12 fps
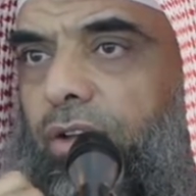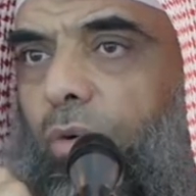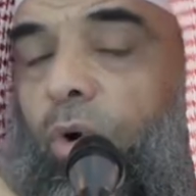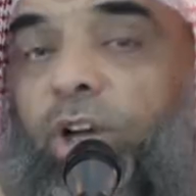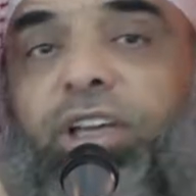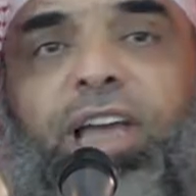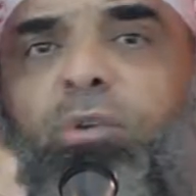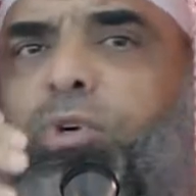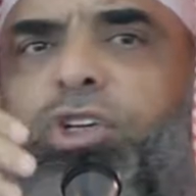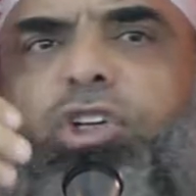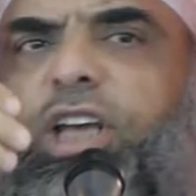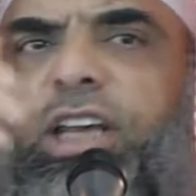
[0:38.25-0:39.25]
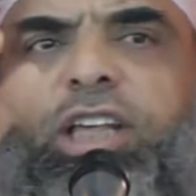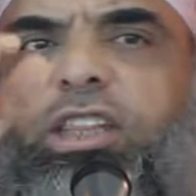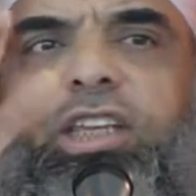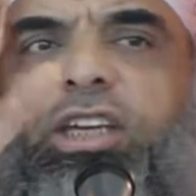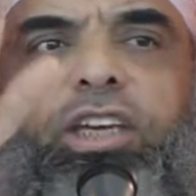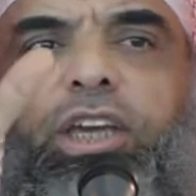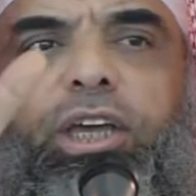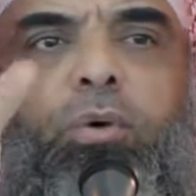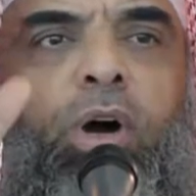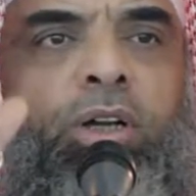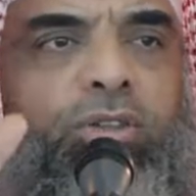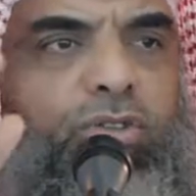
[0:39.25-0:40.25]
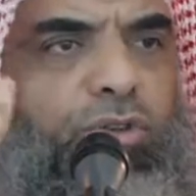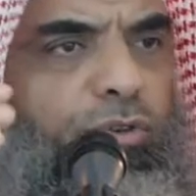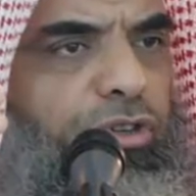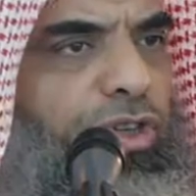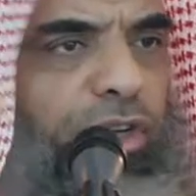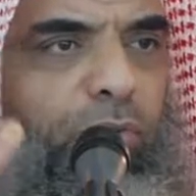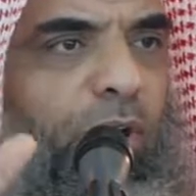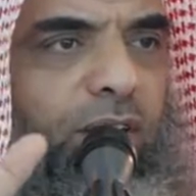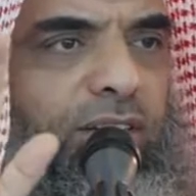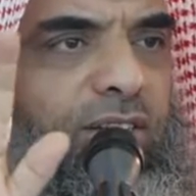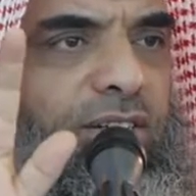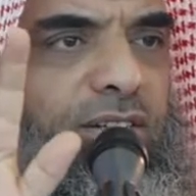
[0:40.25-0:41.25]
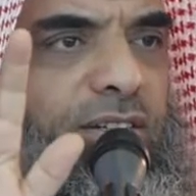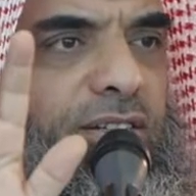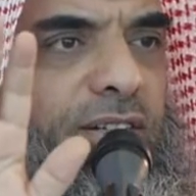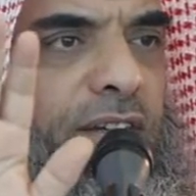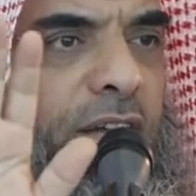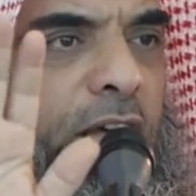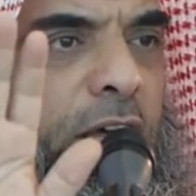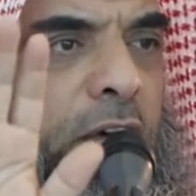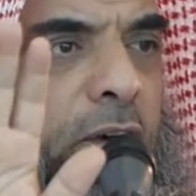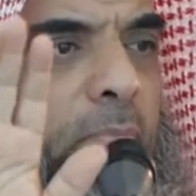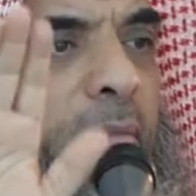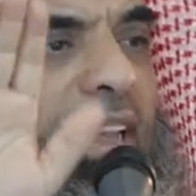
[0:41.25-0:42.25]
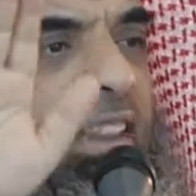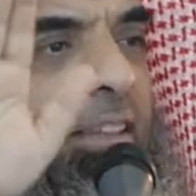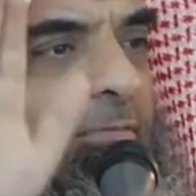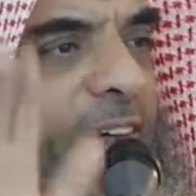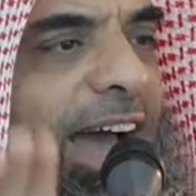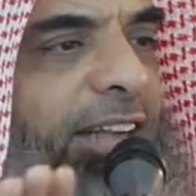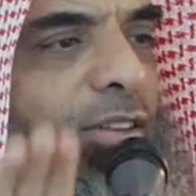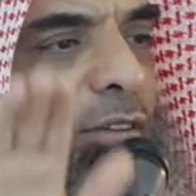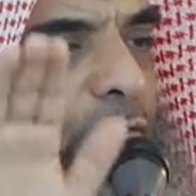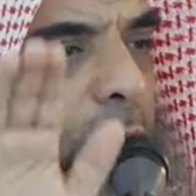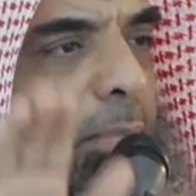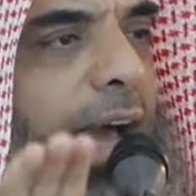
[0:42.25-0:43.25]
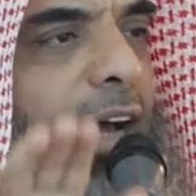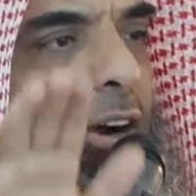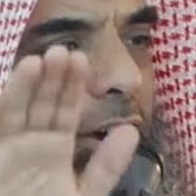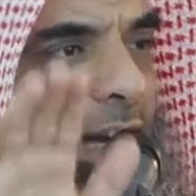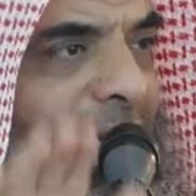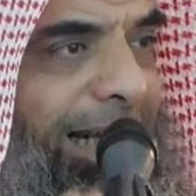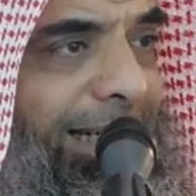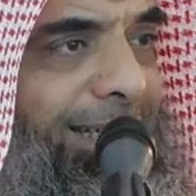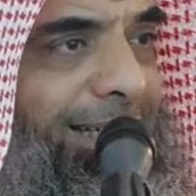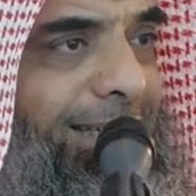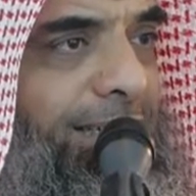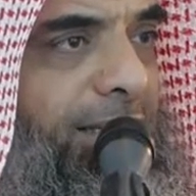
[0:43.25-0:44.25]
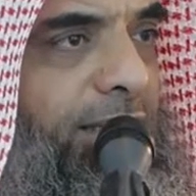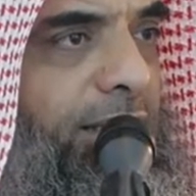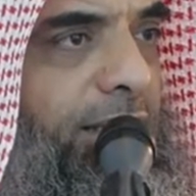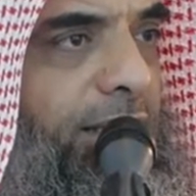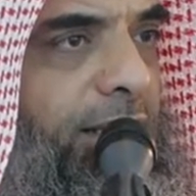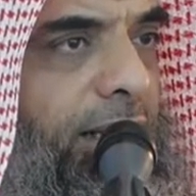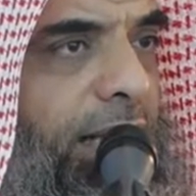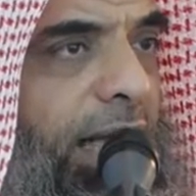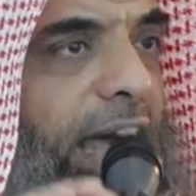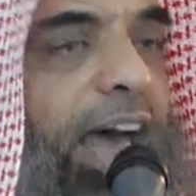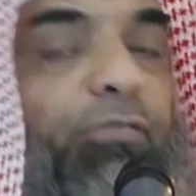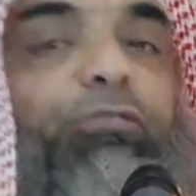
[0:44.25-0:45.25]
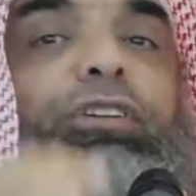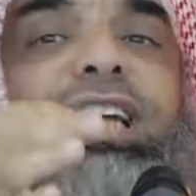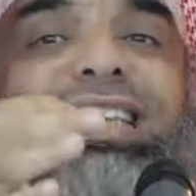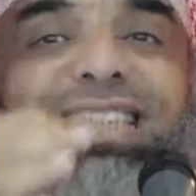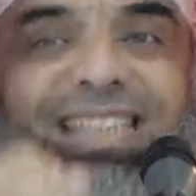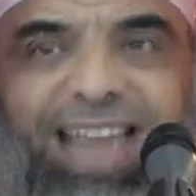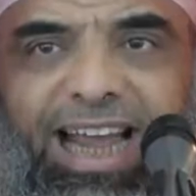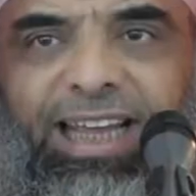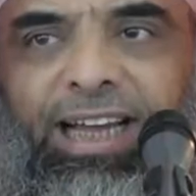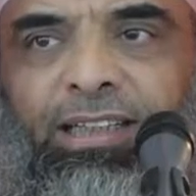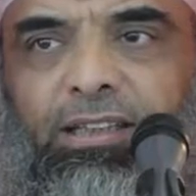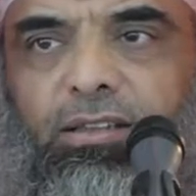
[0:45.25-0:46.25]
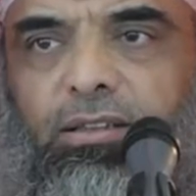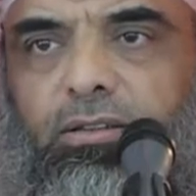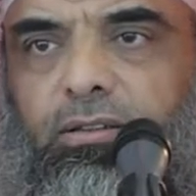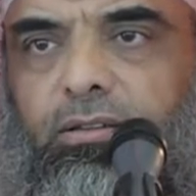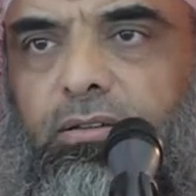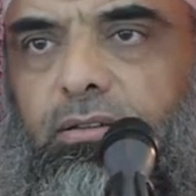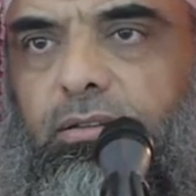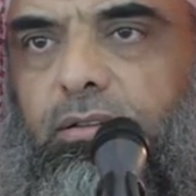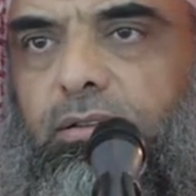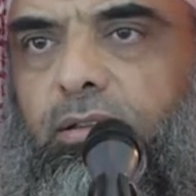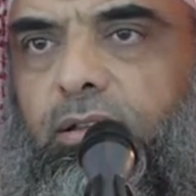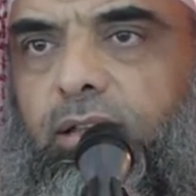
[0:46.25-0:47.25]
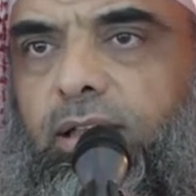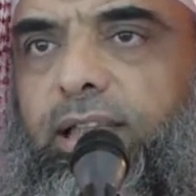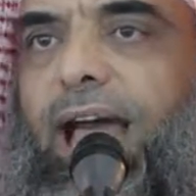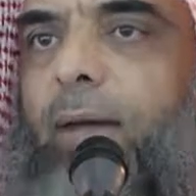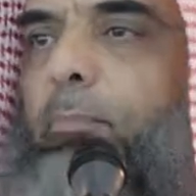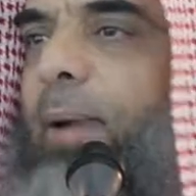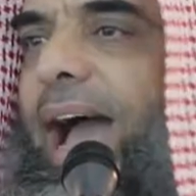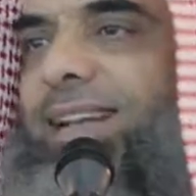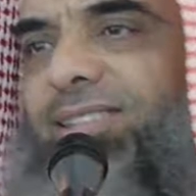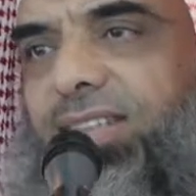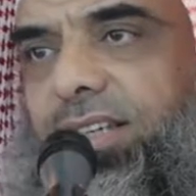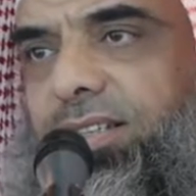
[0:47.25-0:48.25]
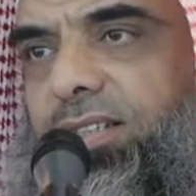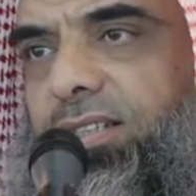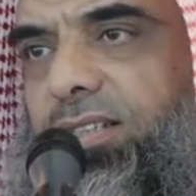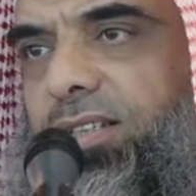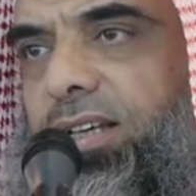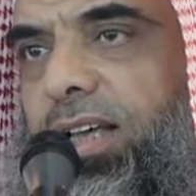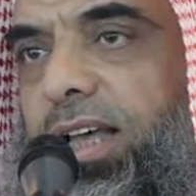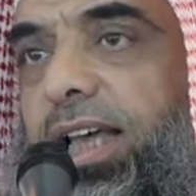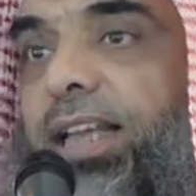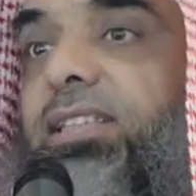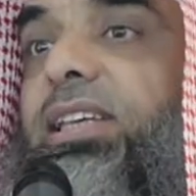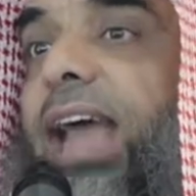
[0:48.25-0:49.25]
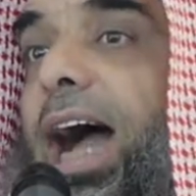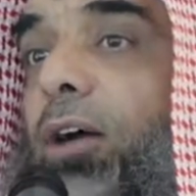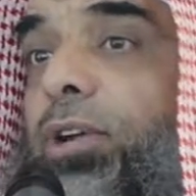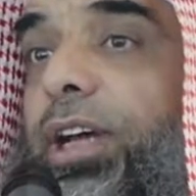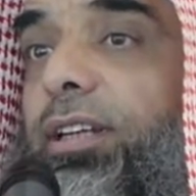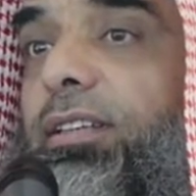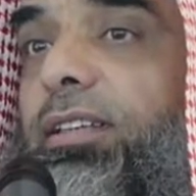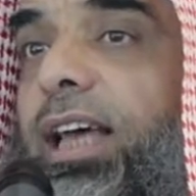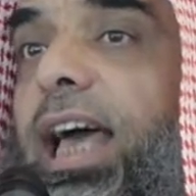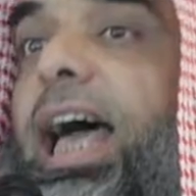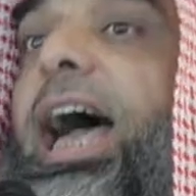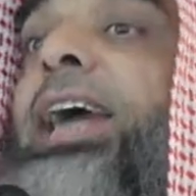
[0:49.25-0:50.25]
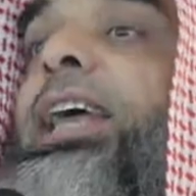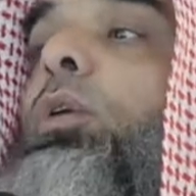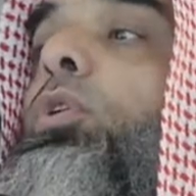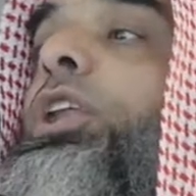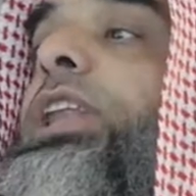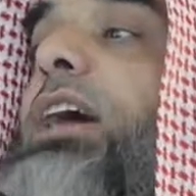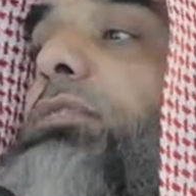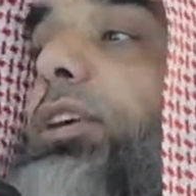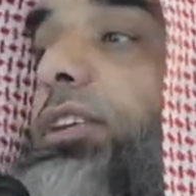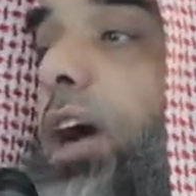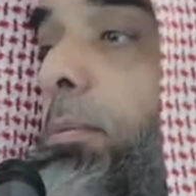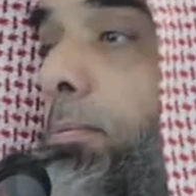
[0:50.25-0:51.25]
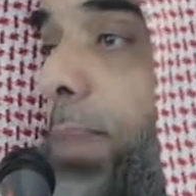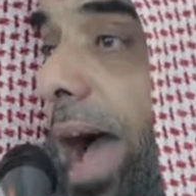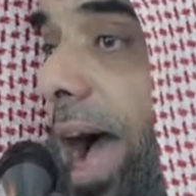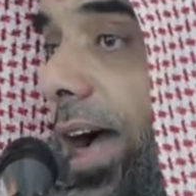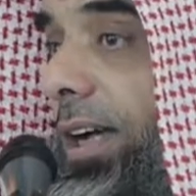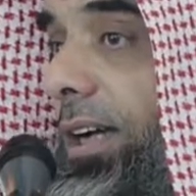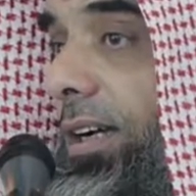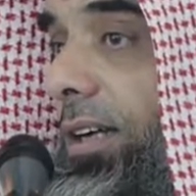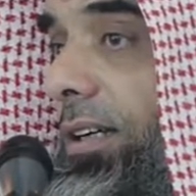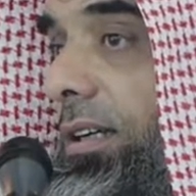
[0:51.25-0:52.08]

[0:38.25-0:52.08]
One can wish anything he wants or she wants, but the fact of the matter is, every second that passes is counted and it will never come back